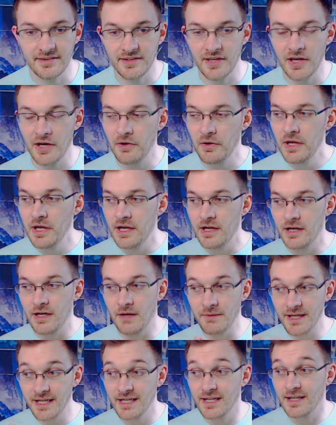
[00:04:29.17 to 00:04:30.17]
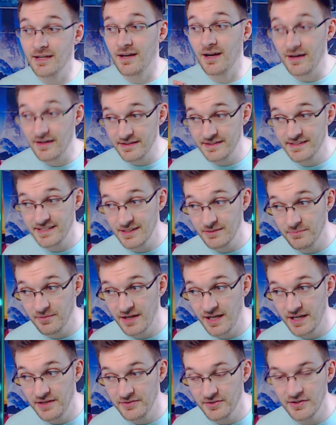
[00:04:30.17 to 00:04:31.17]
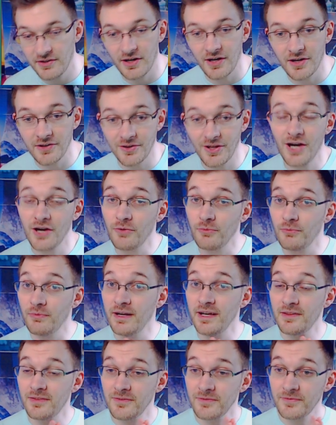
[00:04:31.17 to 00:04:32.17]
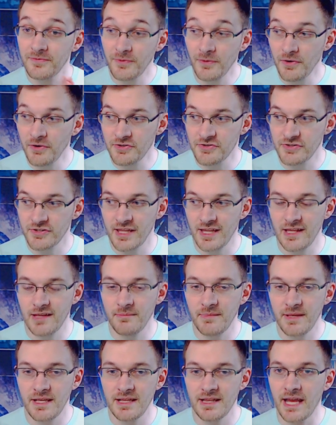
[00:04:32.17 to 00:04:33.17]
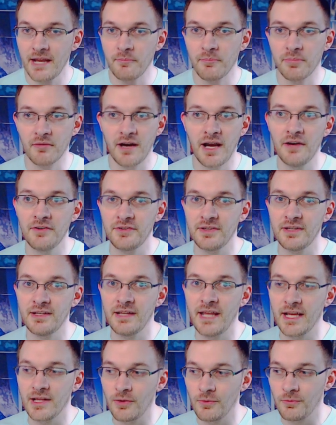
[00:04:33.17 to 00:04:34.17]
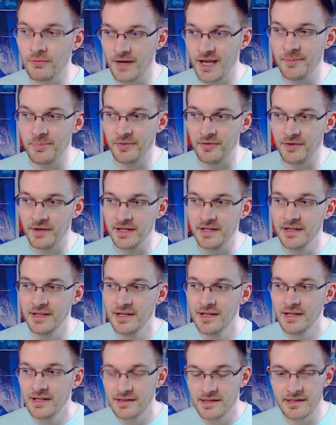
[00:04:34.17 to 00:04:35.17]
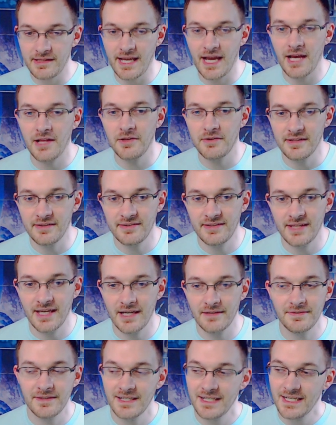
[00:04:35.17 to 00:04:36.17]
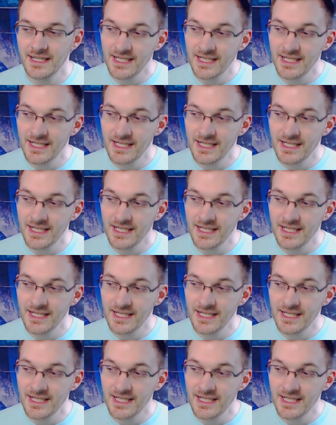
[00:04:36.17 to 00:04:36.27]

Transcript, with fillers: So are we gonna get a content browser along with Forge, or do they mean like browsing Halo Waypoint, like download the stuff?